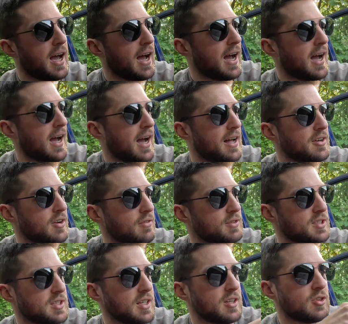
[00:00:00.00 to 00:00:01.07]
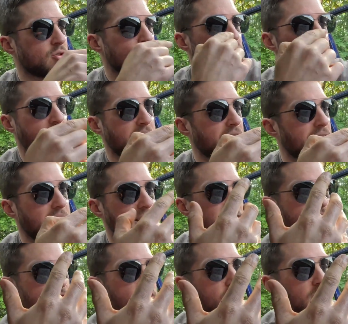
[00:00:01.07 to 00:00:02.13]
And obviously the rear
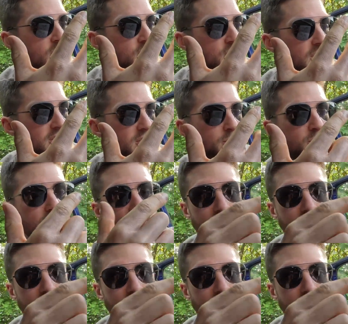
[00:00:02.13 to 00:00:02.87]
is not adjustable,